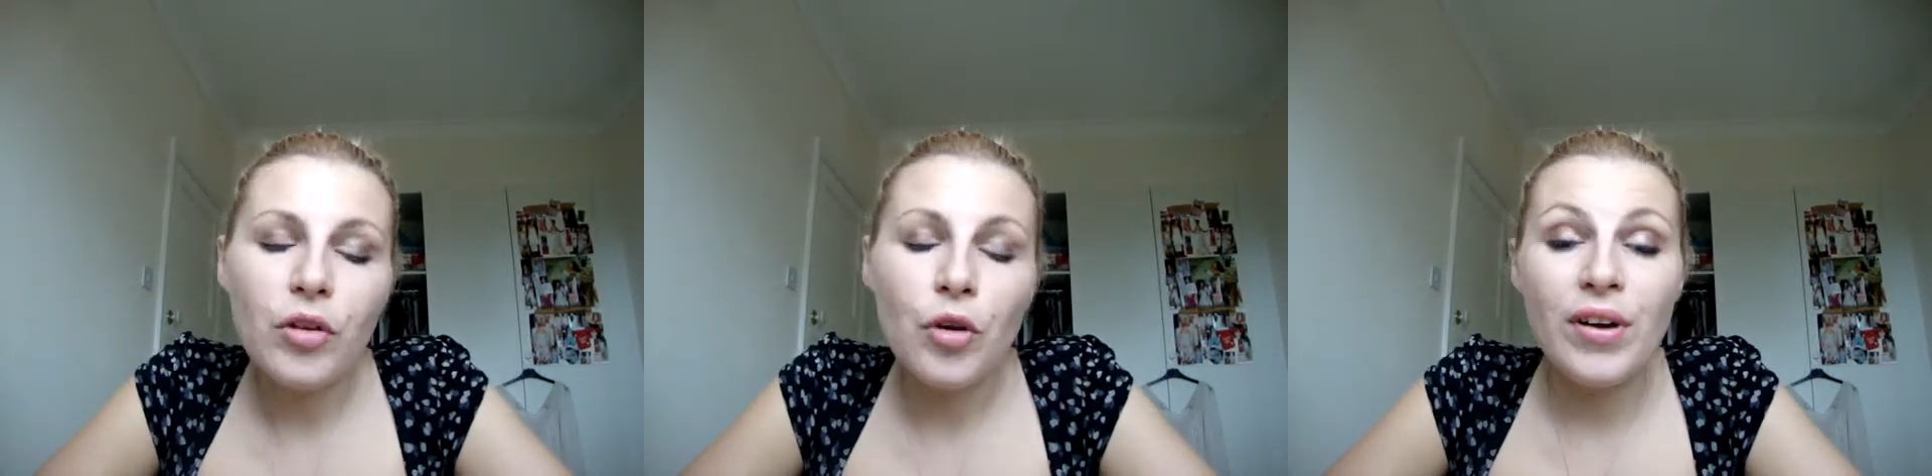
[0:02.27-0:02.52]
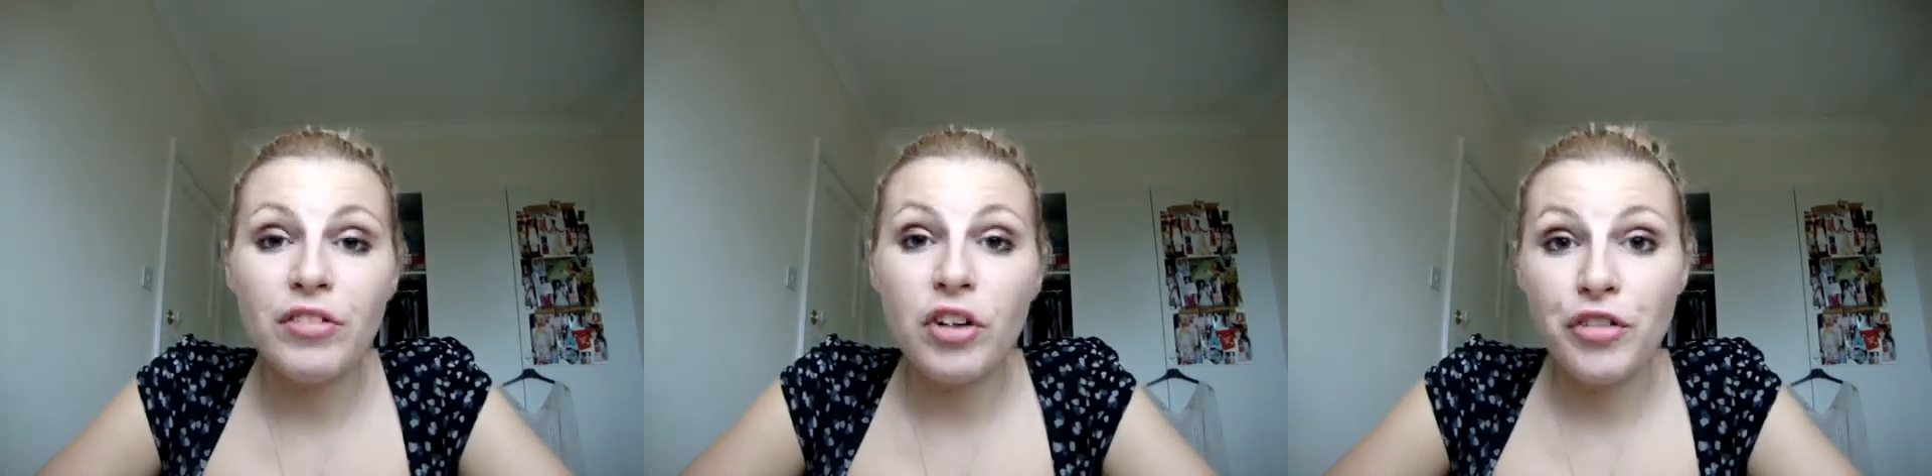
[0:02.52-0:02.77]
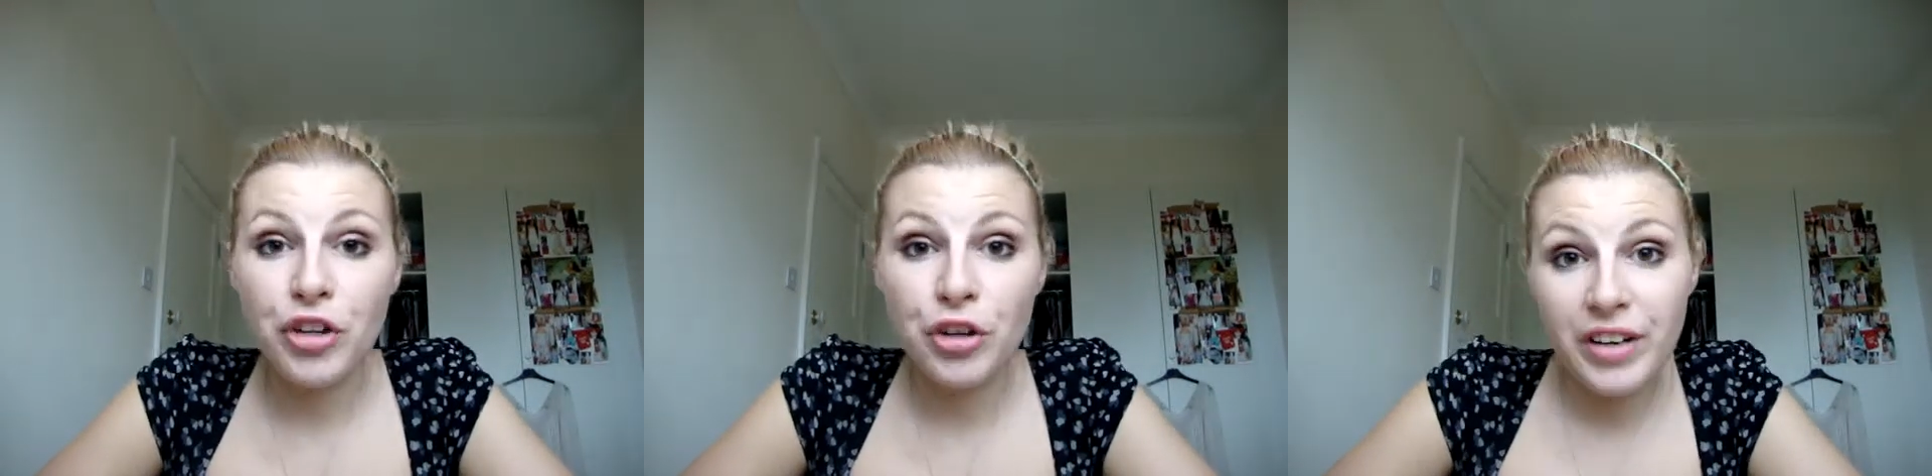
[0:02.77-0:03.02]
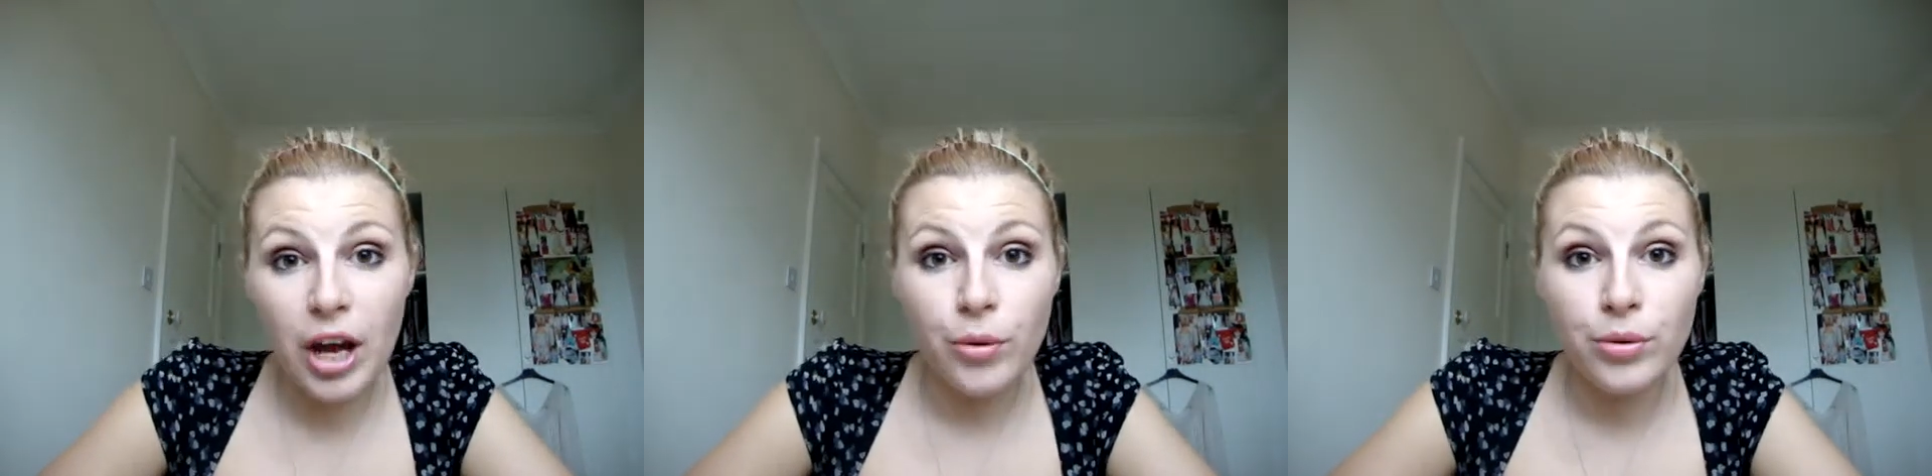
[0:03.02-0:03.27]
got a few
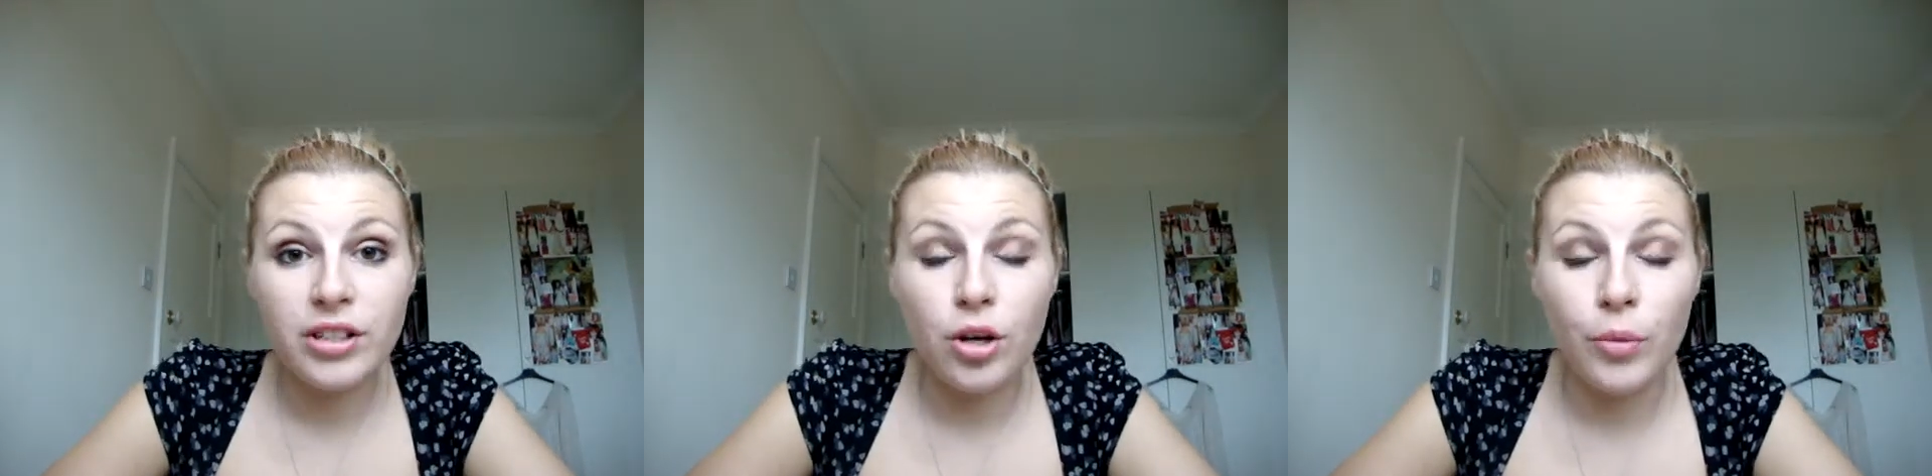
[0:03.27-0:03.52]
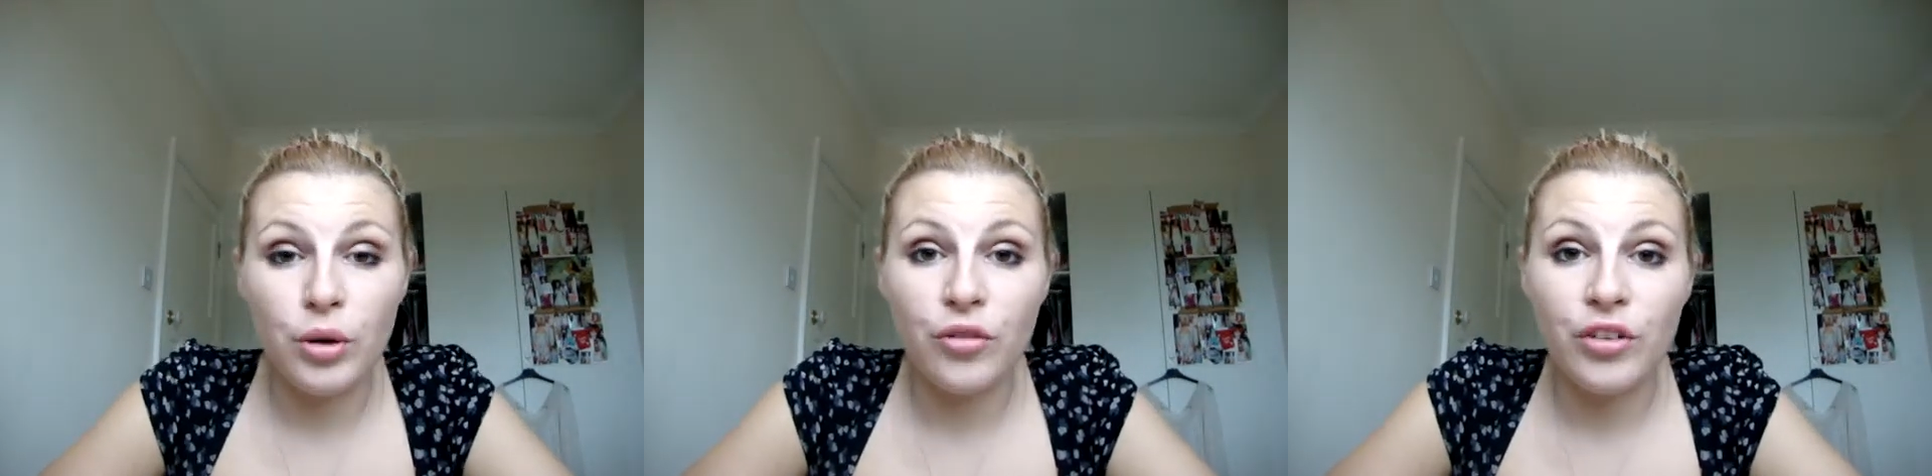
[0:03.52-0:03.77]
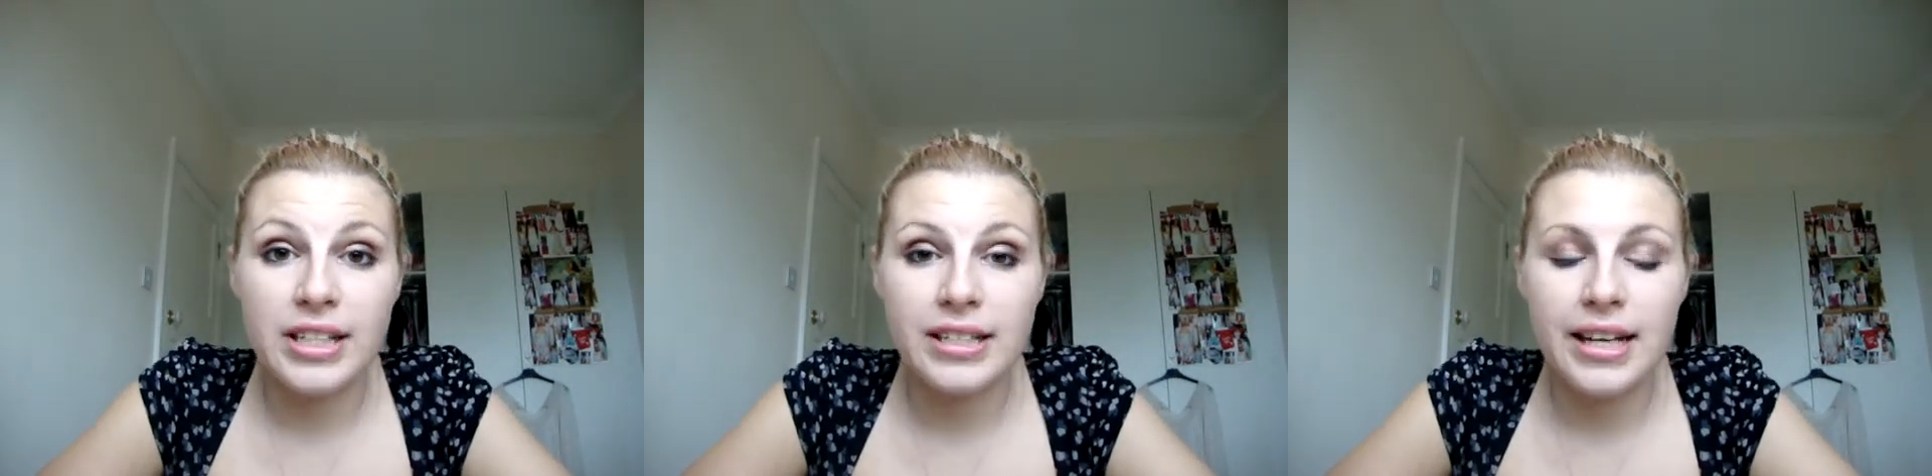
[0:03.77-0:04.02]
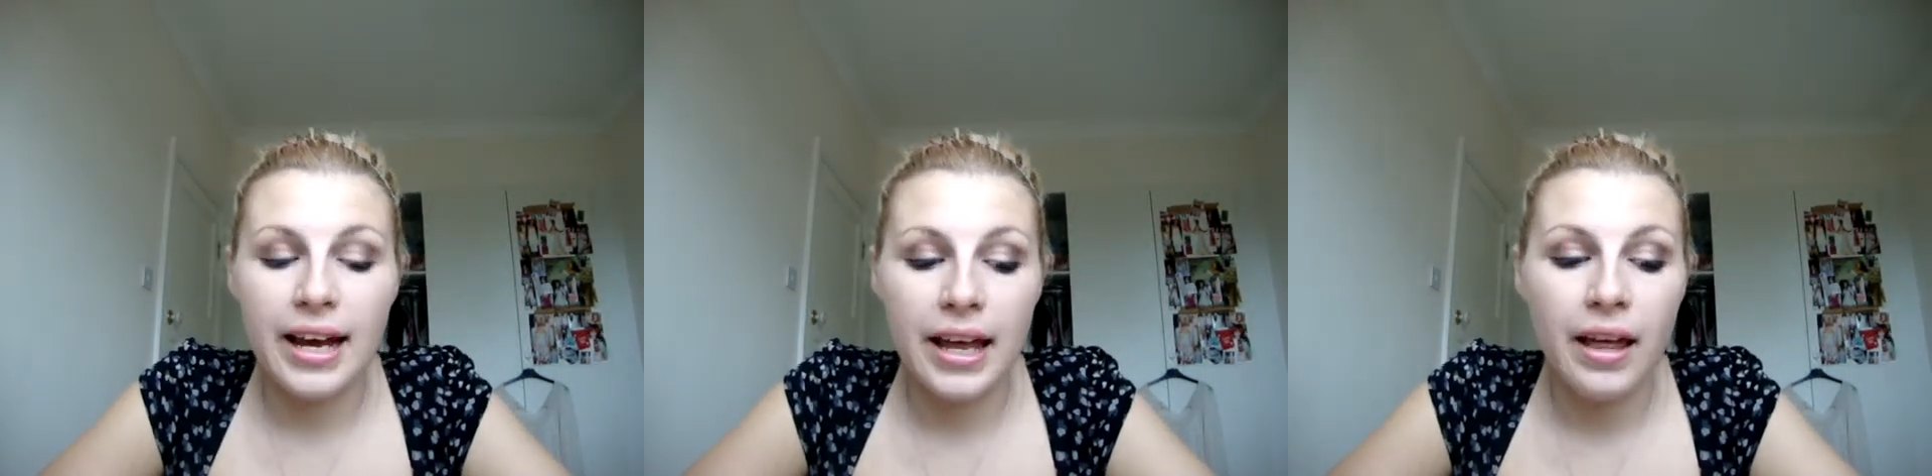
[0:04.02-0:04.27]
videos coming up for you
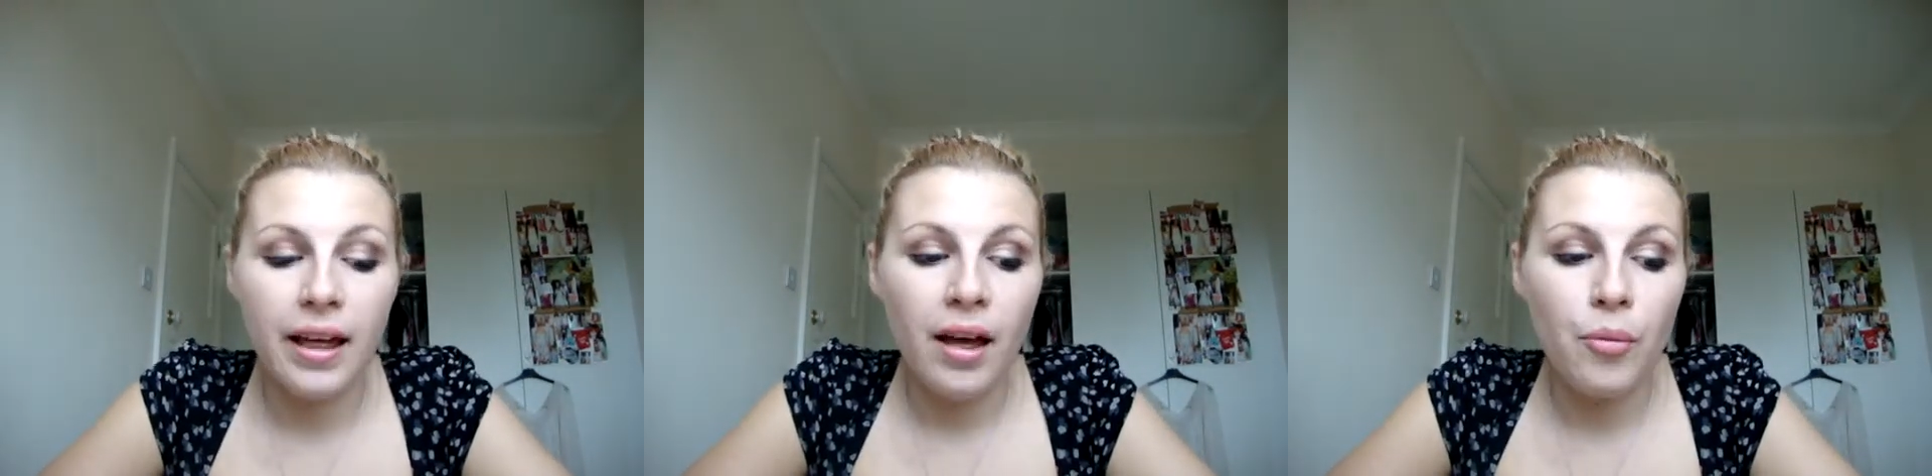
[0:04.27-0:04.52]
today,